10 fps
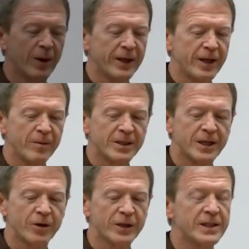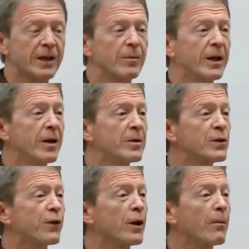my name, as Gary said, my name
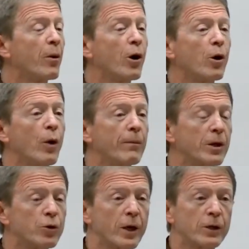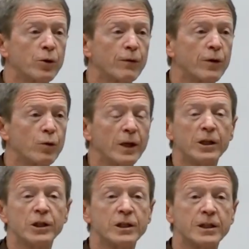is Philip Barlow. I'm the director of the
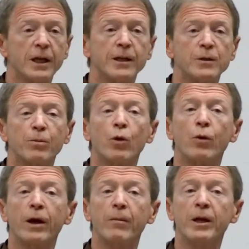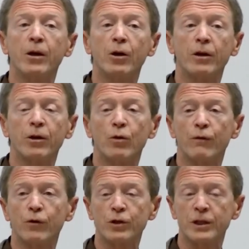Religious Studies program here at the
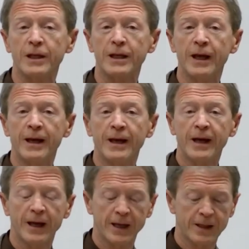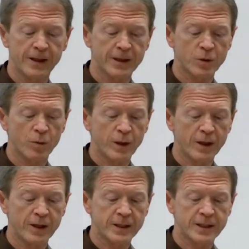university, and this will be
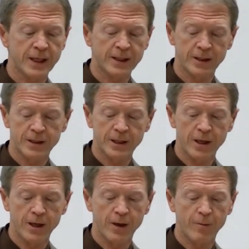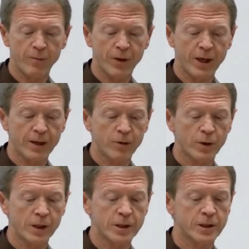the second time that the
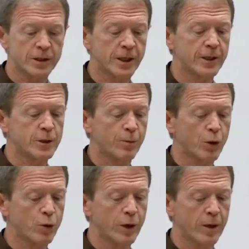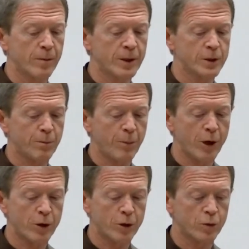Religious Studies program has
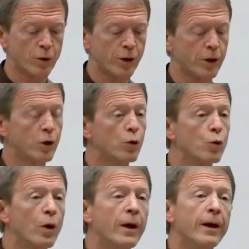partnered with the new